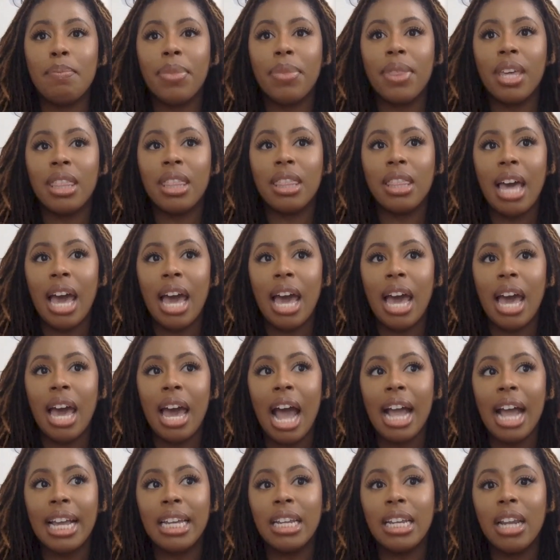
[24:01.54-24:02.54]
something that
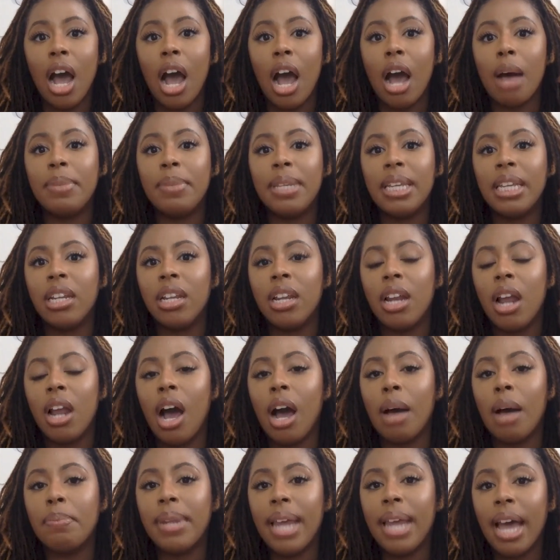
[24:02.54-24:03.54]
I can opt in and
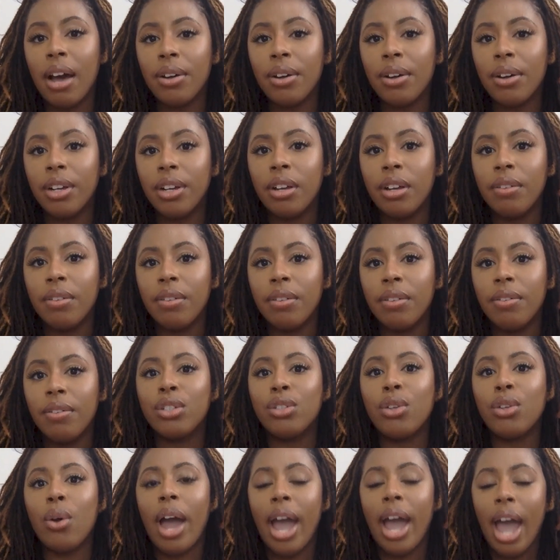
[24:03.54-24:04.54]
opt out of.
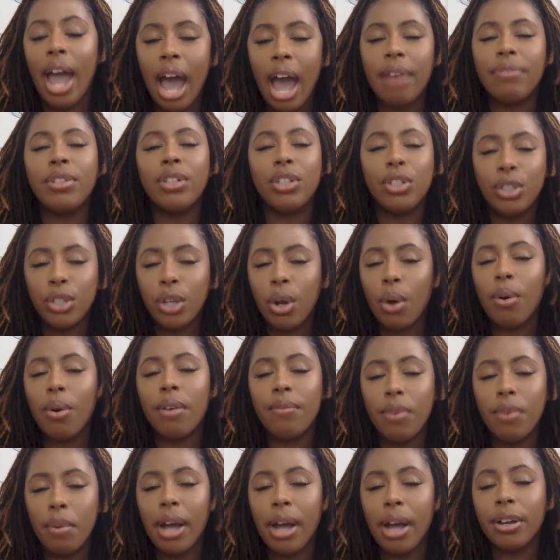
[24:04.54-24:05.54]
So I have to show up
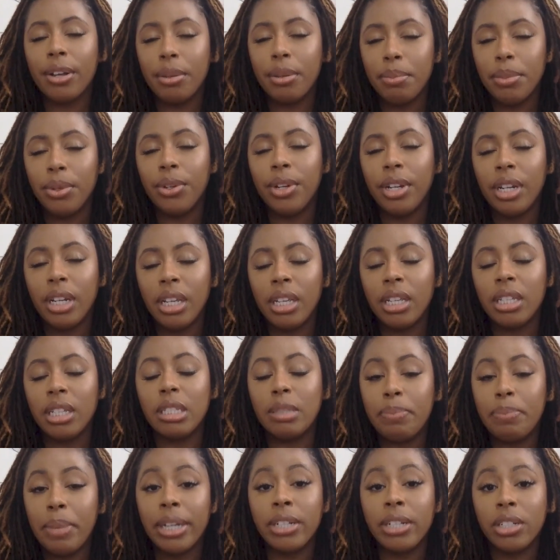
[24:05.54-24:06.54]
for my community,
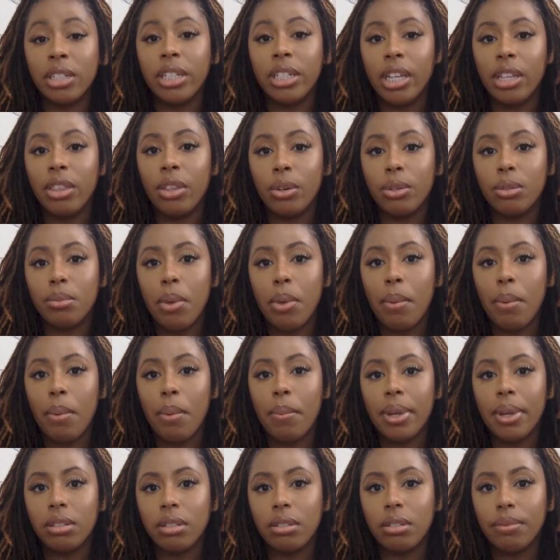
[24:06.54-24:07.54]
especially in those
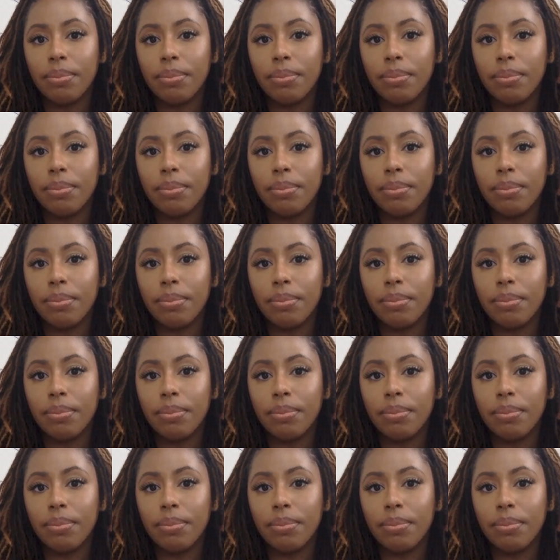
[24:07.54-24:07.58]
moments.